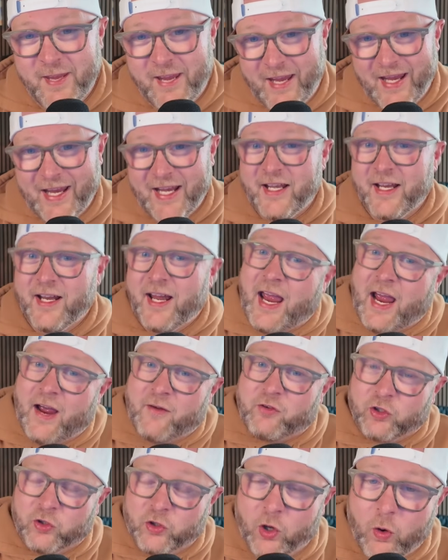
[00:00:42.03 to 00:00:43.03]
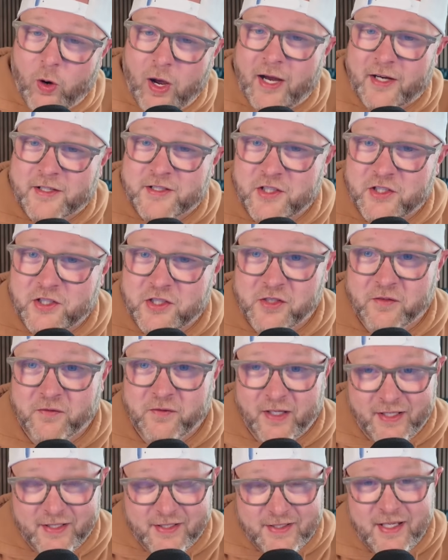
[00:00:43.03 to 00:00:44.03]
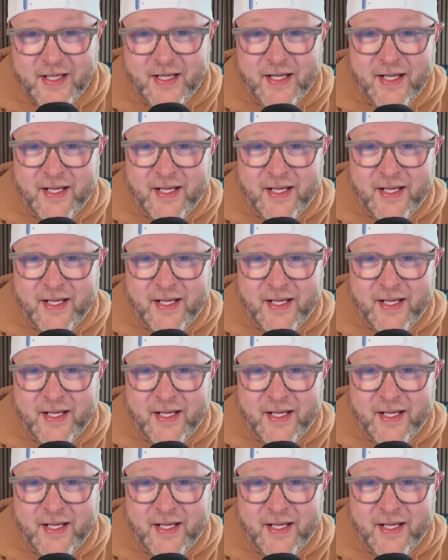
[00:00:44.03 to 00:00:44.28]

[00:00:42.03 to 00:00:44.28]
And after low oxygen events,